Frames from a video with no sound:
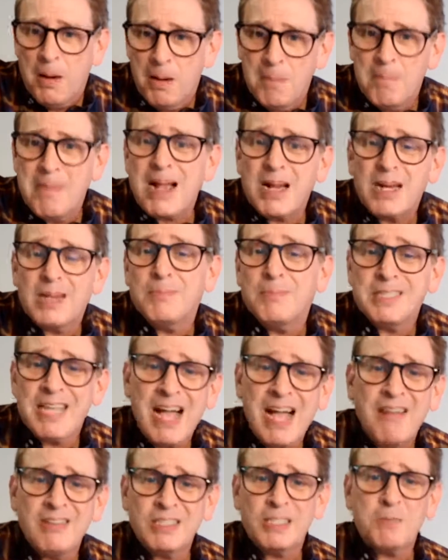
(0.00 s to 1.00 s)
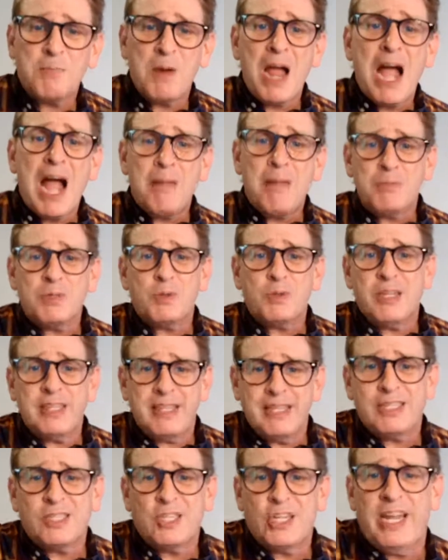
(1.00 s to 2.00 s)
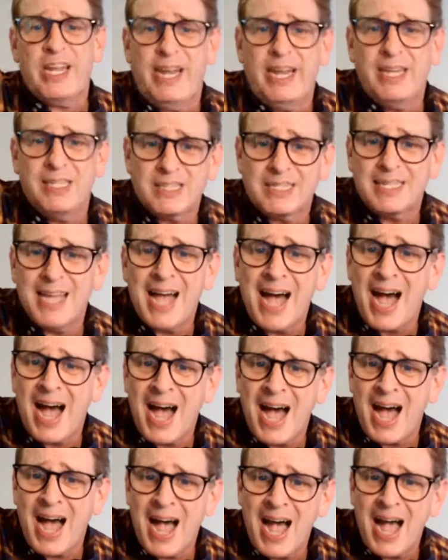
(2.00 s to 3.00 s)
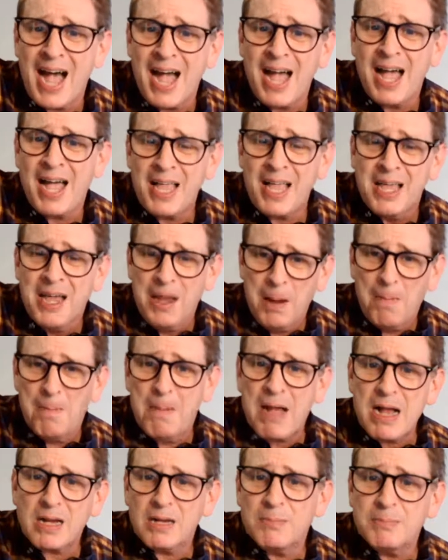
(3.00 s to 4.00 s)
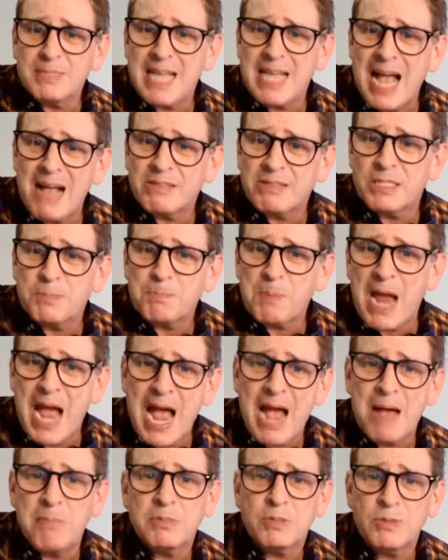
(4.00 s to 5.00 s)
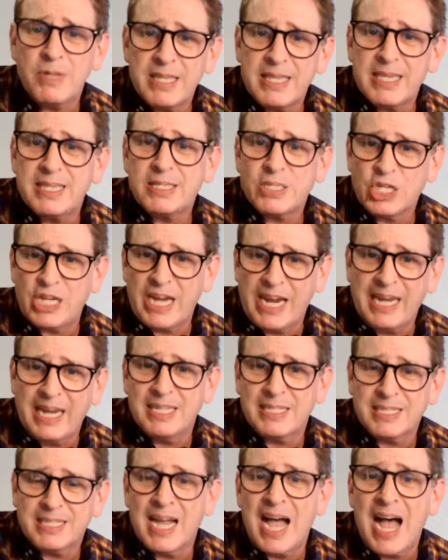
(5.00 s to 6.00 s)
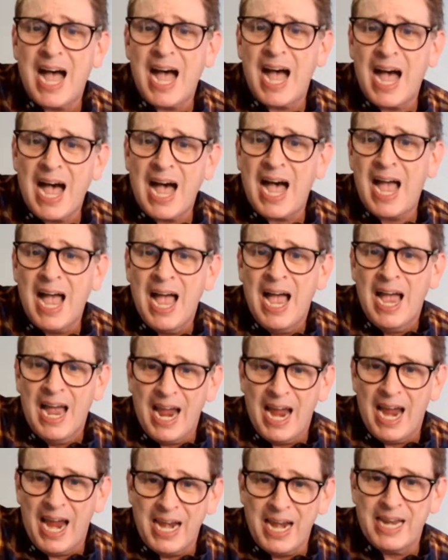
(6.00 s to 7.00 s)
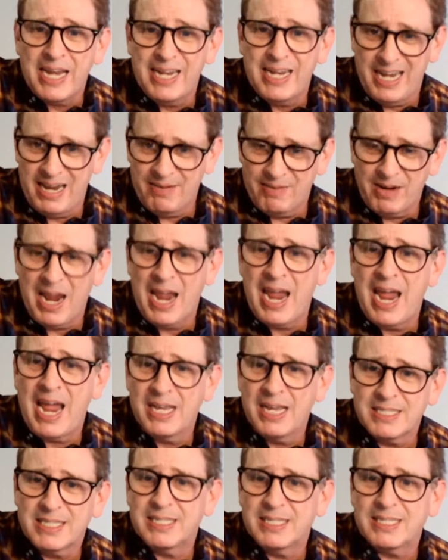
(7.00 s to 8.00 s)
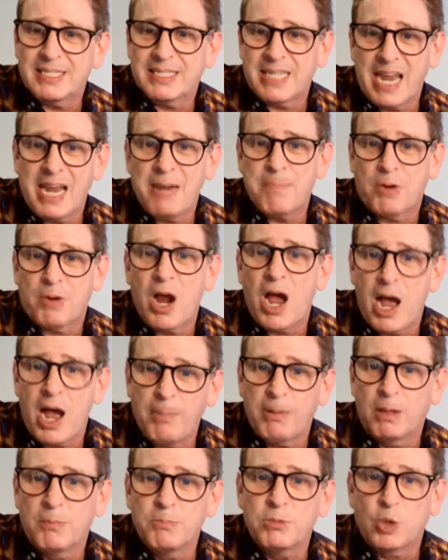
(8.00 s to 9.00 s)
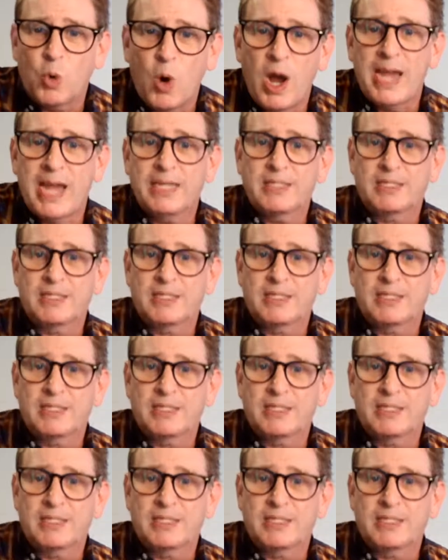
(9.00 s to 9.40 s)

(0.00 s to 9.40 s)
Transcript: Malcolm solves his problems with a chainsaw. Malcolm solves his problems with a chainsaw. And he never has the same problem twice.